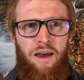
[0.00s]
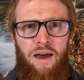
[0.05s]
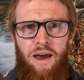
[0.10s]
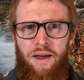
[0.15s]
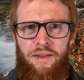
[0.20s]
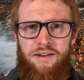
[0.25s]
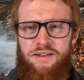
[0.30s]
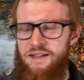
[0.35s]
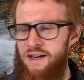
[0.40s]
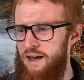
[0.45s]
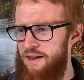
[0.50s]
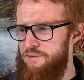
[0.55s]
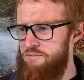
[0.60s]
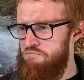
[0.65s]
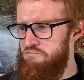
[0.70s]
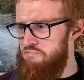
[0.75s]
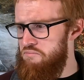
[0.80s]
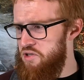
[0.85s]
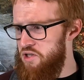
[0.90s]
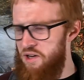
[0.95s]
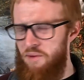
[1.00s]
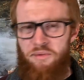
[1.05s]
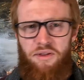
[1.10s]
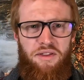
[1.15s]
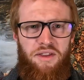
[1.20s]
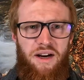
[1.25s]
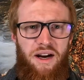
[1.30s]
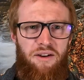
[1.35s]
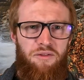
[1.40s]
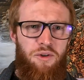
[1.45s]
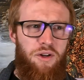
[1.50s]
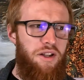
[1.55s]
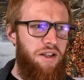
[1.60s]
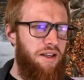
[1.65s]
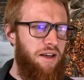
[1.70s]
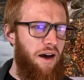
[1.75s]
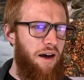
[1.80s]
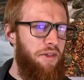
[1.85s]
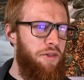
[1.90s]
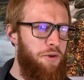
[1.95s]
And that's not something that I've really
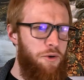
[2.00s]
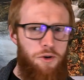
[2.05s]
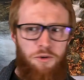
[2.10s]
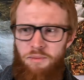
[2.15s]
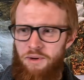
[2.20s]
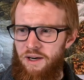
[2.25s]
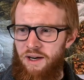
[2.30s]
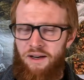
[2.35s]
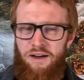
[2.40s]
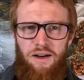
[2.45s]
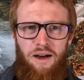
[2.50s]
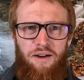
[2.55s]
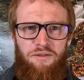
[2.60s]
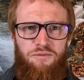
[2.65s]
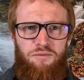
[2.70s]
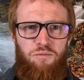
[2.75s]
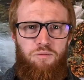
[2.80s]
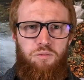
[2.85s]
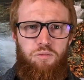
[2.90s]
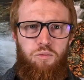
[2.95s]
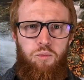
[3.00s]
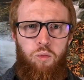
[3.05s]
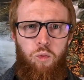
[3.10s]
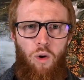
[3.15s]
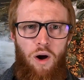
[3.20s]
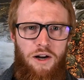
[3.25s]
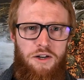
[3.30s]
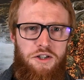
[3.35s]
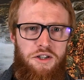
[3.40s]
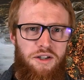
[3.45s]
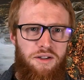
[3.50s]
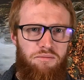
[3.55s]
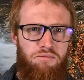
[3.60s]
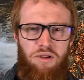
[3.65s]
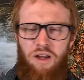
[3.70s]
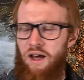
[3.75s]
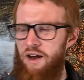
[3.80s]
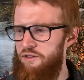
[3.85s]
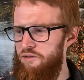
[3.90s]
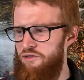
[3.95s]
gone through, but I've watched a
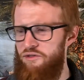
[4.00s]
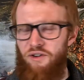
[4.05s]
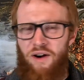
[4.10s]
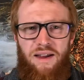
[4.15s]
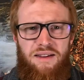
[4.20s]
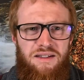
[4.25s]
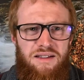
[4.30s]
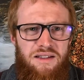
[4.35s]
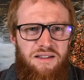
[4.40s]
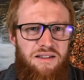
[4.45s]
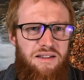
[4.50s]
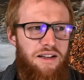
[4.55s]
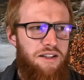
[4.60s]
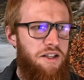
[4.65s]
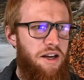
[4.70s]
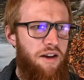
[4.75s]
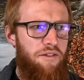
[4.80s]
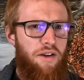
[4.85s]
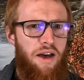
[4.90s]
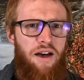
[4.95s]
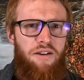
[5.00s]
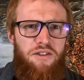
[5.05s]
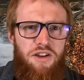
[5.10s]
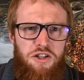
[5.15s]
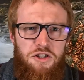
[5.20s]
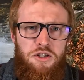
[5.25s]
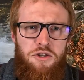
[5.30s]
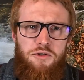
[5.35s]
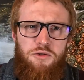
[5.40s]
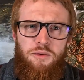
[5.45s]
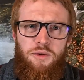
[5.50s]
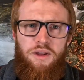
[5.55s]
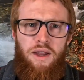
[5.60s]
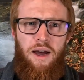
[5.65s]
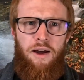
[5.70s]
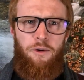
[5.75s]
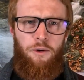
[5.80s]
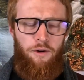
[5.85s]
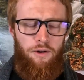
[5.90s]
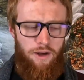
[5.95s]
lot of friends and such have issues with
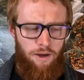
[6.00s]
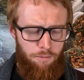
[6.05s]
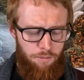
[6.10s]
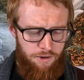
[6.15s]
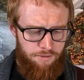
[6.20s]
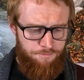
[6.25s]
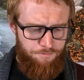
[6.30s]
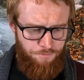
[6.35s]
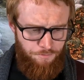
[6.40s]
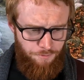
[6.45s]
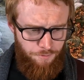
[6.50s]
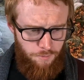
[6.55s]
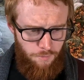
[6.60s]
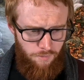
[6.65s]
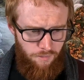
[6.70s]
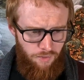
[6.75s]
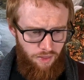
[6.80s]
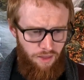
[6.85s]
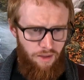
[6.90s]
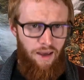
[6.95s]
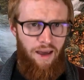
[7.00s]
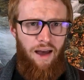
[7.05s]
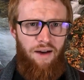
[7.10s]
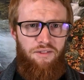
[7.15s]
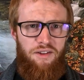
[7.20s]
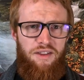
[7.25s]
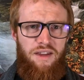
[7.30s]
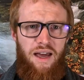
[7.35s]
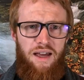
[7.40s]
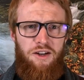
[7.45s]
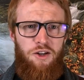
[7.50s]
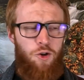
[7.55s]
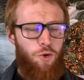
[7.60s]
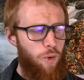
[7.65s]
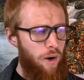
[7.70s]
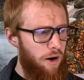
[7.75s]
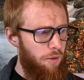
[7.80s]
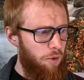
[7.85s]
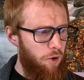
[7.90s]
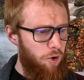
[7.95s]
that growing up, and having that
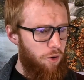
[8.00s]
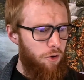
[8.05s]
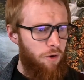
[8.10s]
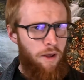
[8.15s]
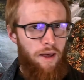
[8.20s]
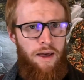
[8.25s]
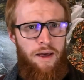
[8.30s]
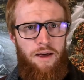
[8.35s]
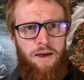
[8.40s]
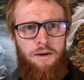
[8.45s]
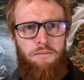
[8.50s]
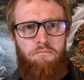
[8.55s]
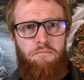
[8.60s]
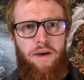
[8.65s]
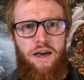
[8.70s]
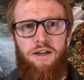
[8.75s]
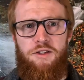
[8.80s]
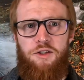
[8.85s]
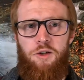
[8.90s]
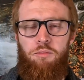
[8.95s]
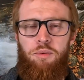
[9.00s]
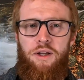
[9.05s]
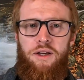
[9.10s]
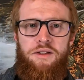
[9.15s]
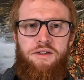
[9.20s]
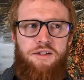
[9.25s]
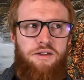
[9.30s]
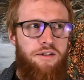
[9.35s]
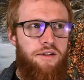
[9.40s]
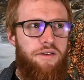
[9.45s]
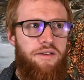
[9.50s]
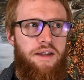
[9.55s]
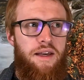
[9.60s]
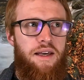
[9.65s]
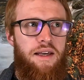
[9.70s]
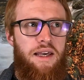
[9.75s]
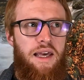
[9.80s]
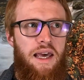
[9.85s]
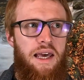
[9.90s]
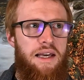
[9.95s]
incredible mantle place so that they
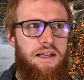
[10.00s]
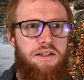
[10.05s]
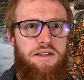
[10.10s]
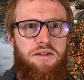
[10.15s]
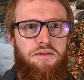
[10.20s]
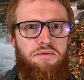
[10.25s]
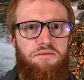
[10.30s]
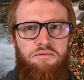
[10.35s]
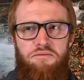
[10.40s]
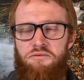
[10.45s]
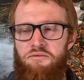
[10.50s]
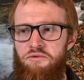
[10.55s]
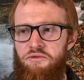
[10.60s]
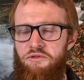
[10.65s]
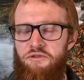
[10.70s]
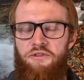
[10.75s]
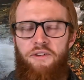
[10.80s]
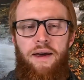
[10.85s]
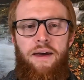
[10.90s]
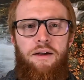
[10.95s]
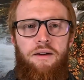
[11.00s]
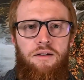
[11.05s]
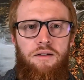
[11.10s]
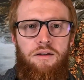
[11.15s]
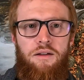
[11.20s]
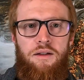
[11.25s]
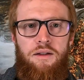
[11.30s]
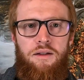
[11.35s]
can't fail.